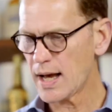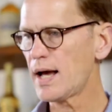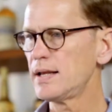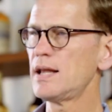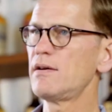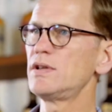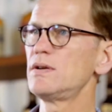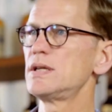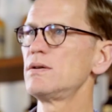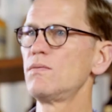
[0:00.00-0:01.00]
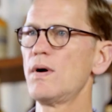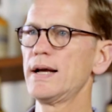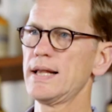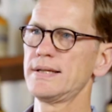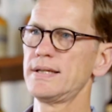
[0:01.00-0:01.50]
I love using wine
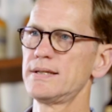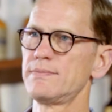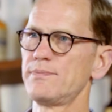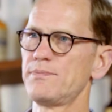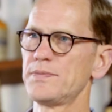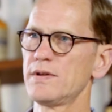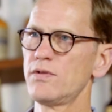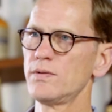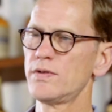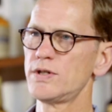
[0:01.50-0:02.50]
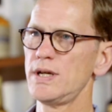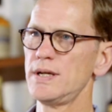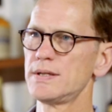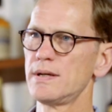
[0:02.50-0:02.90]
glasses for cheese.